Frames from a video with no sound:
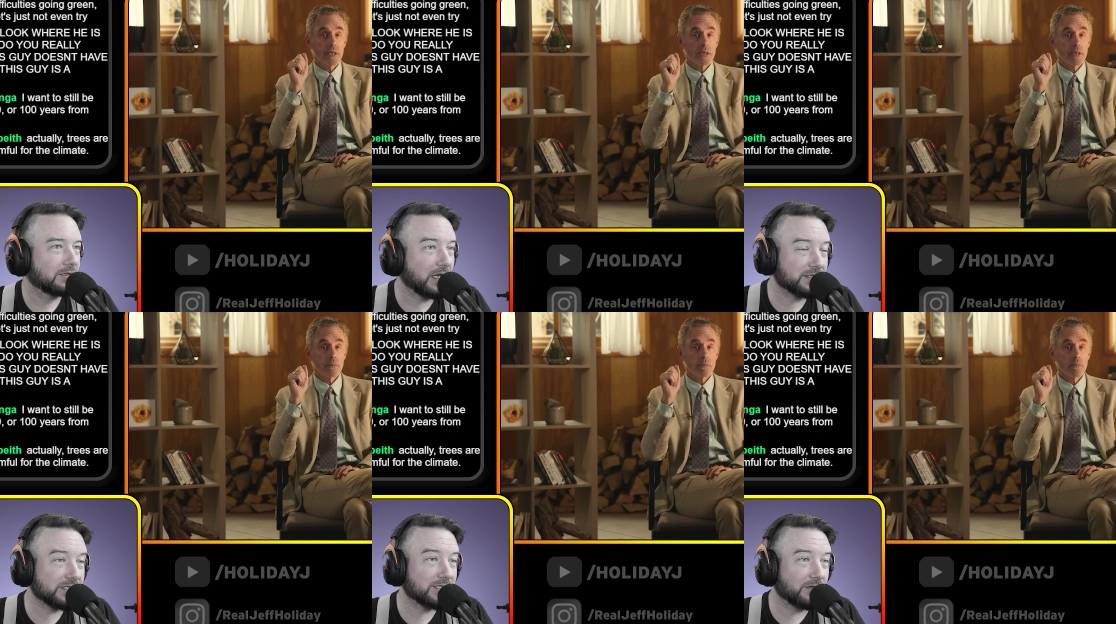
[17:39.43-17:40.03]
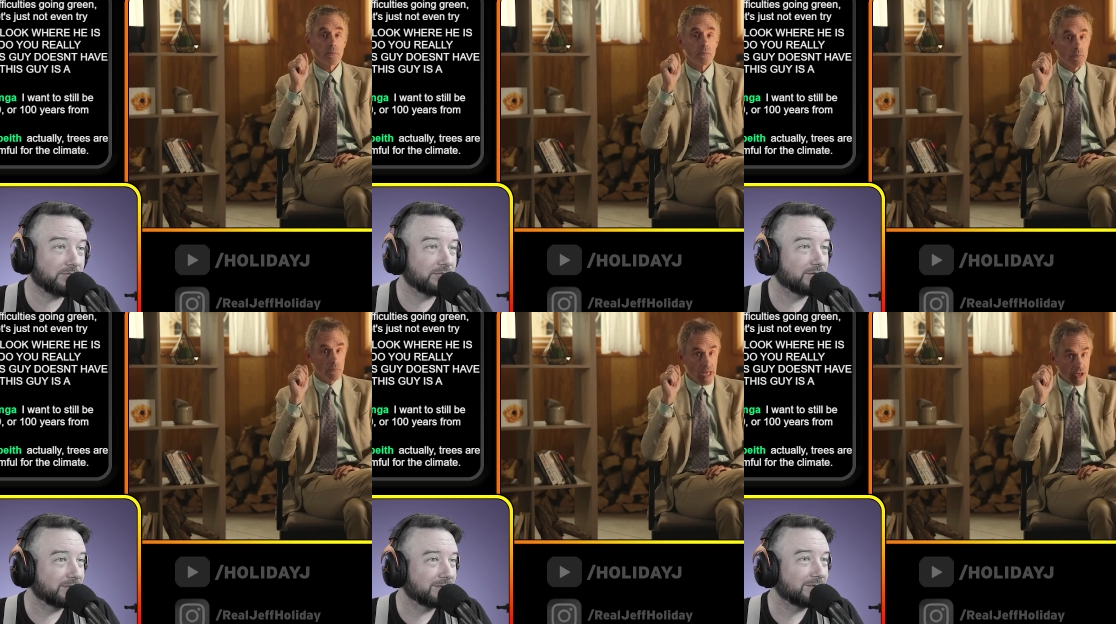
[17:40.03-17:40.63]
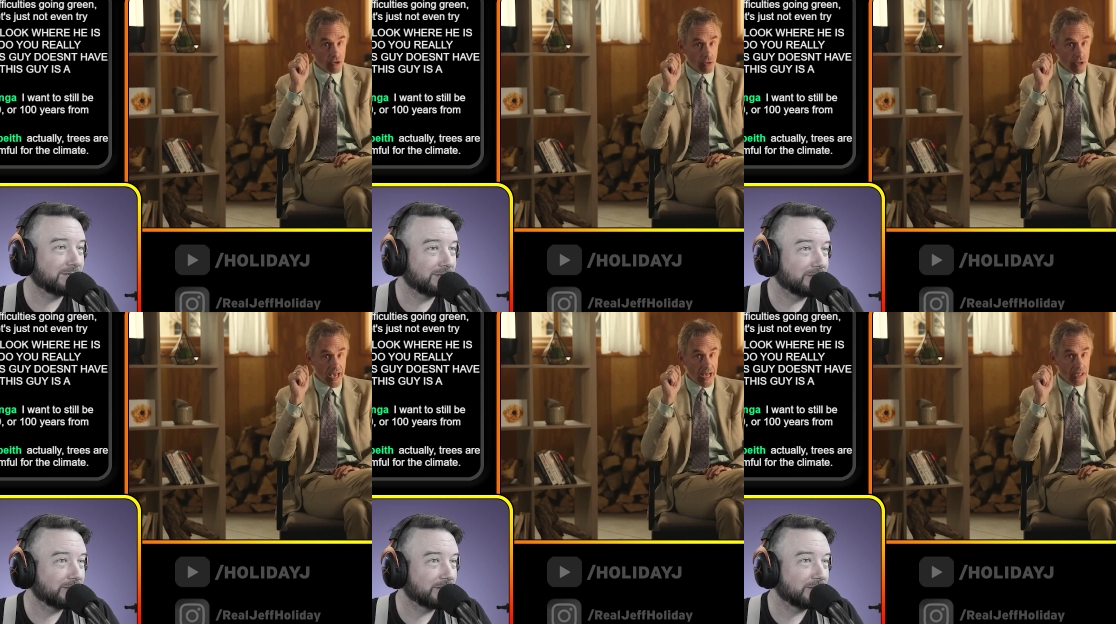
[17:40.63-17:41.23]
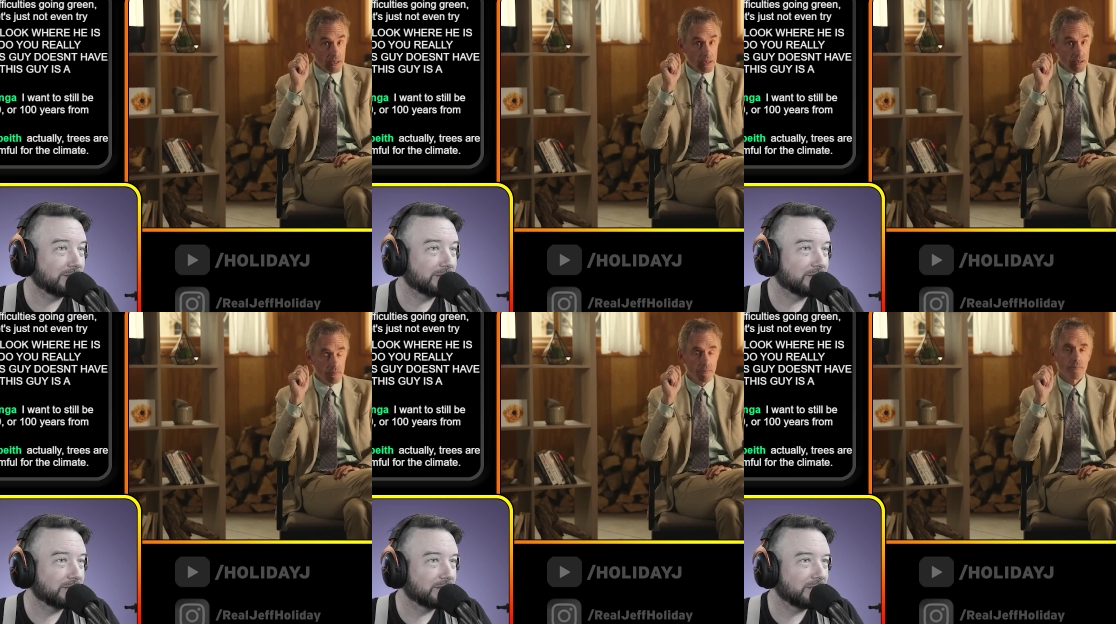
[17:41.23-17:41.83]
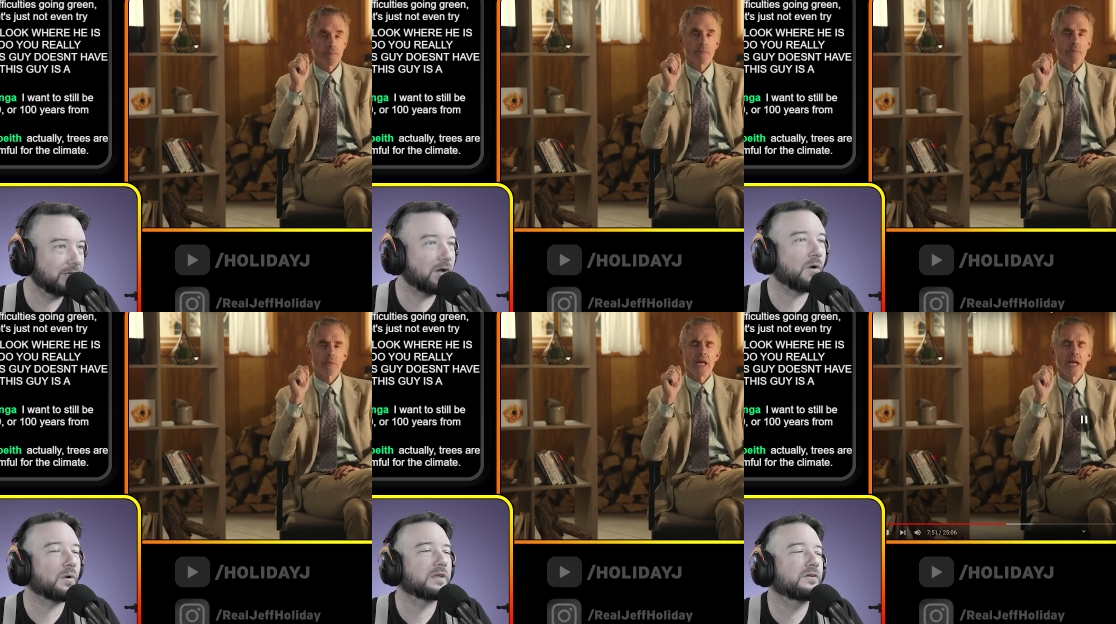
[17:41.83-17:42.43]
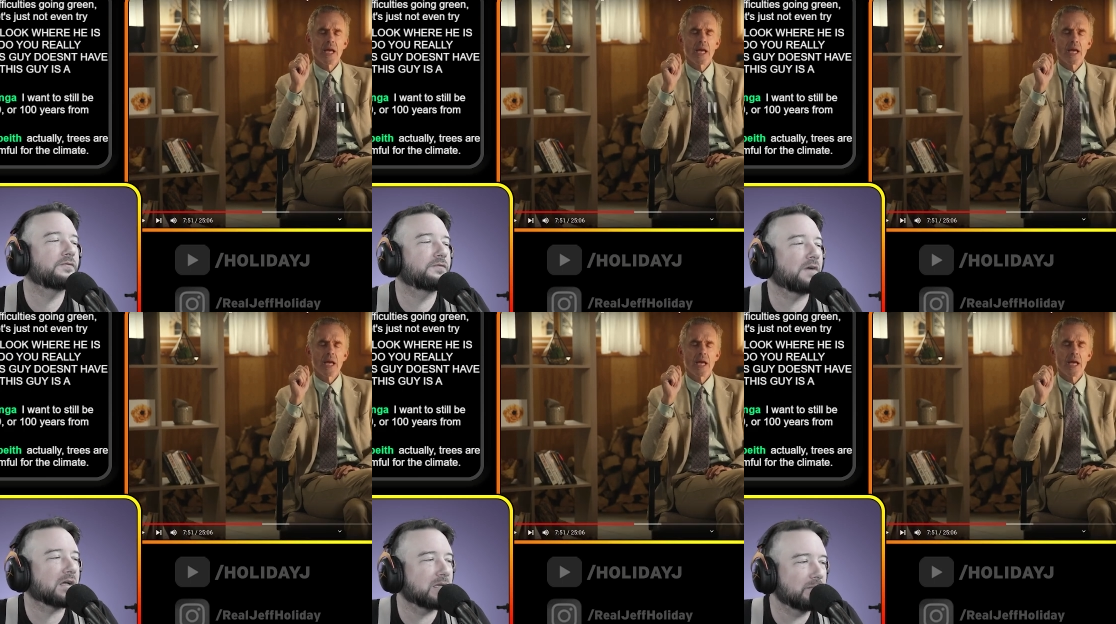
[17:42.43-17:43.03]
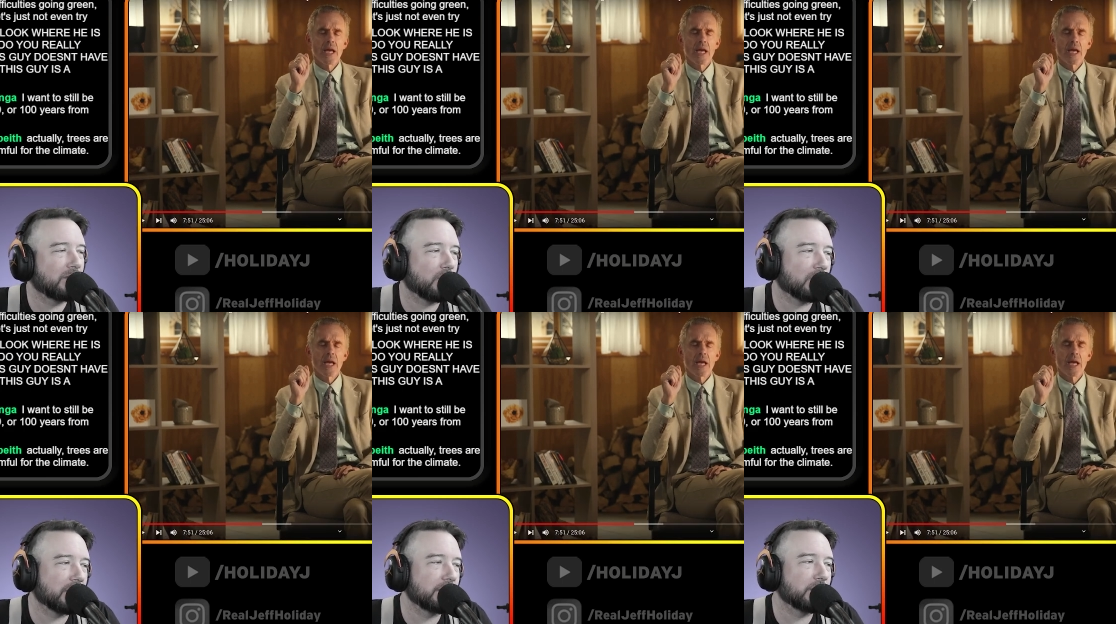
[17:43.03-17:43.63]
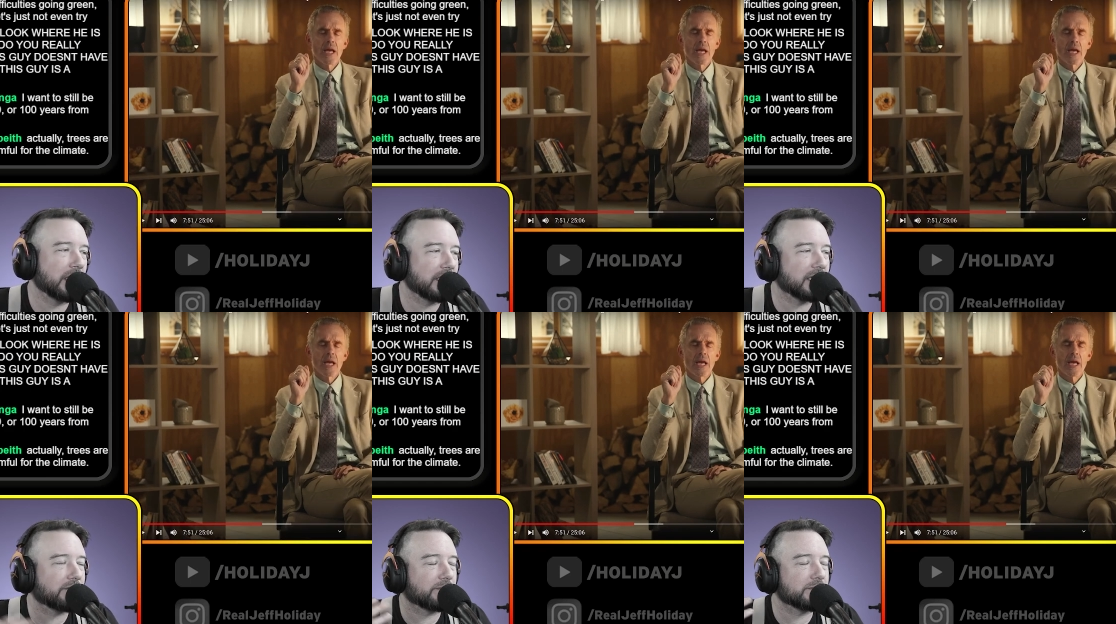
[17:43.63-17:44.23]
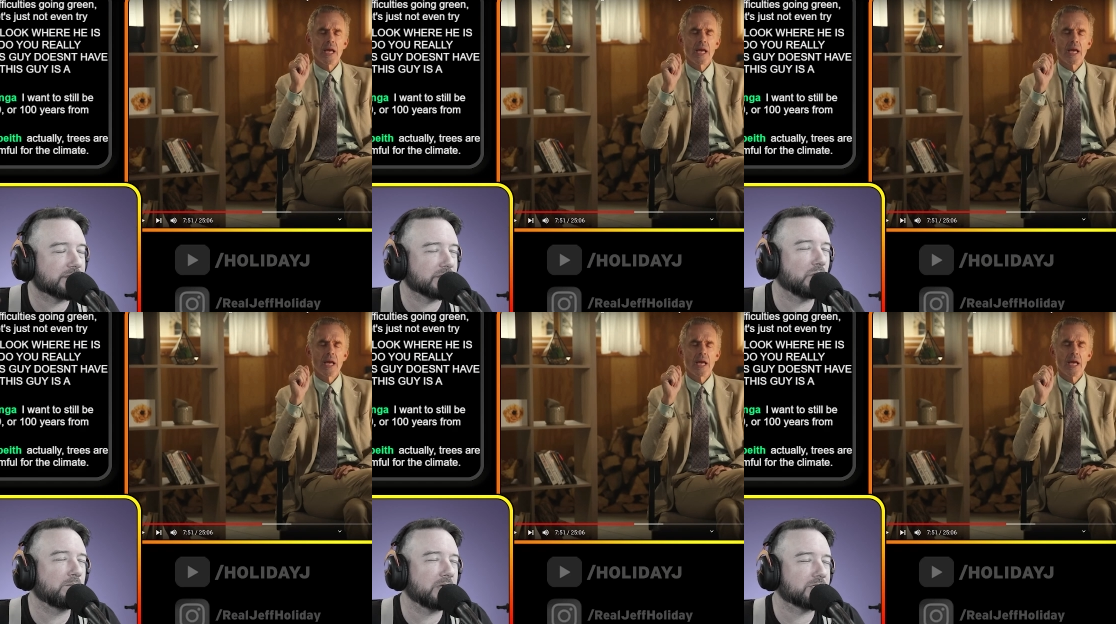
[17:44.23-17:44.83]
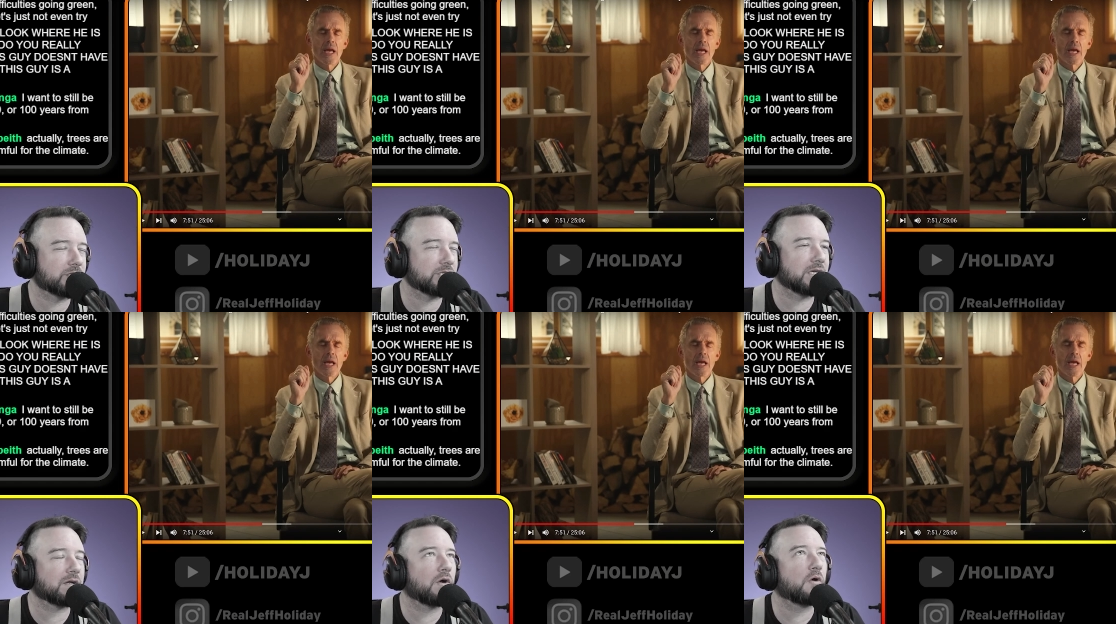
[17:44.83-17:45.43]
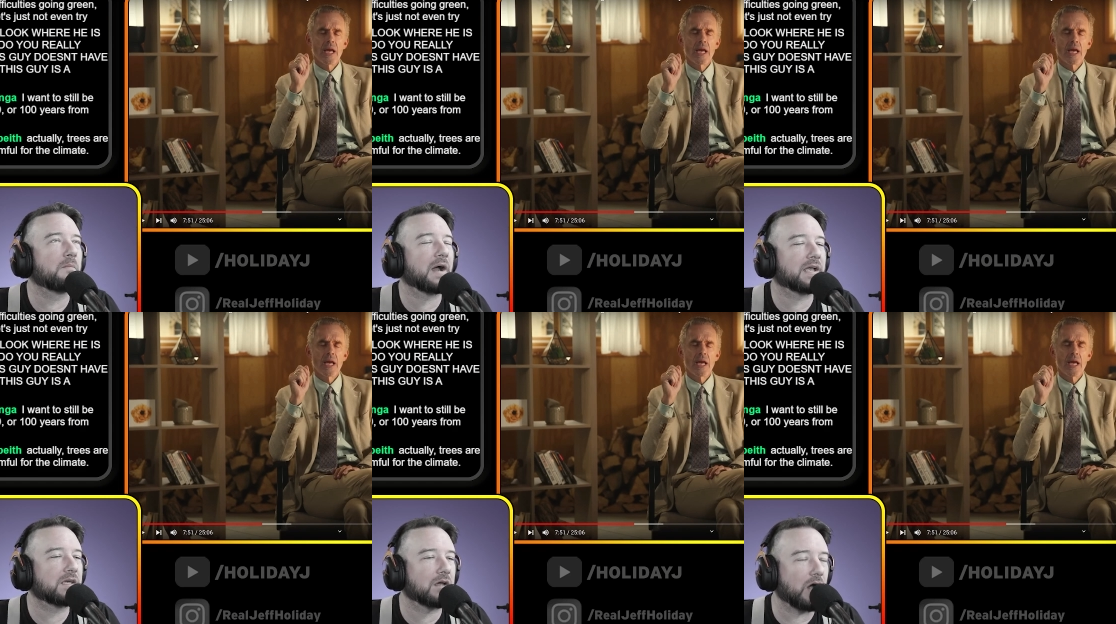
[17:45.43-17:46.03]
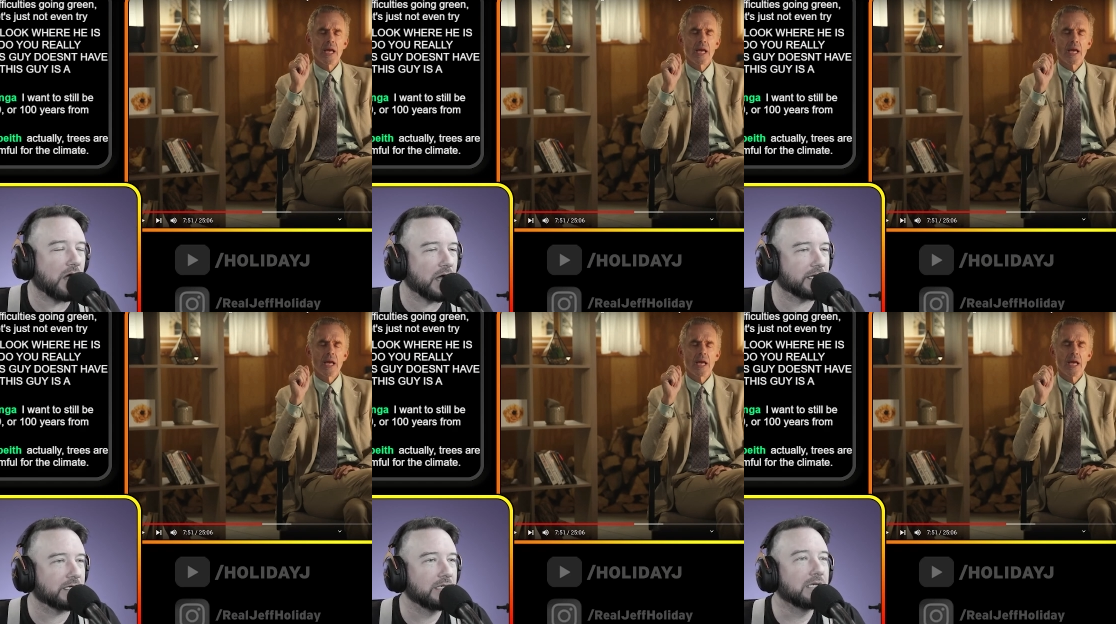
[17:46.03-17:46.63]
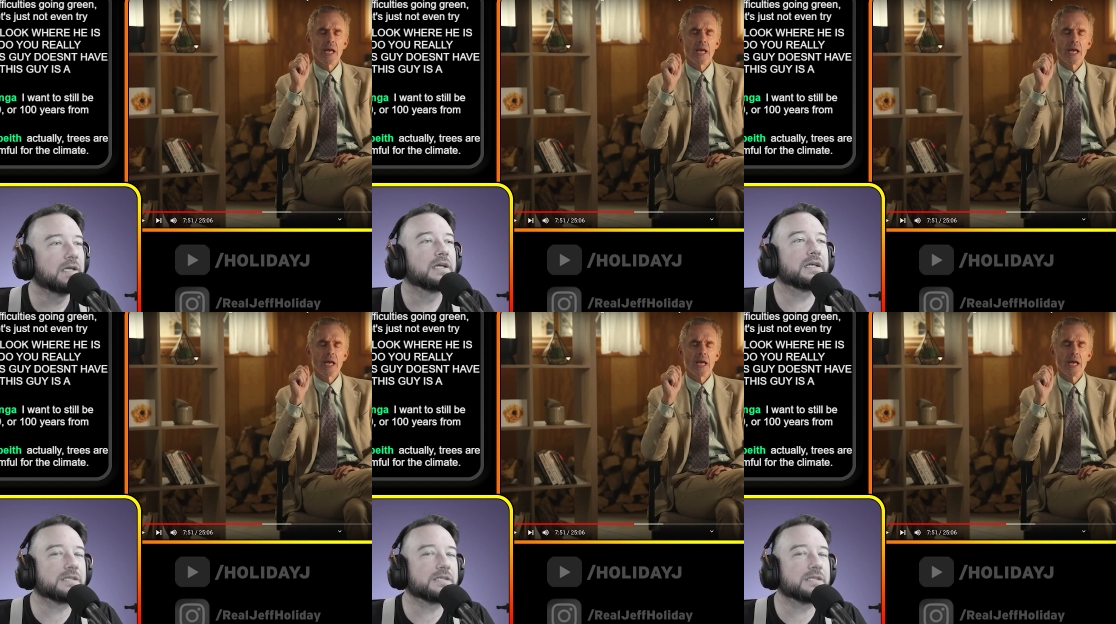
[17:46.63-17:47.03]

Speaker 1: lots of stuff? Natural gas?
Speaker 2: No, you fucking moron. You can get it from so much shit. Oh my god. He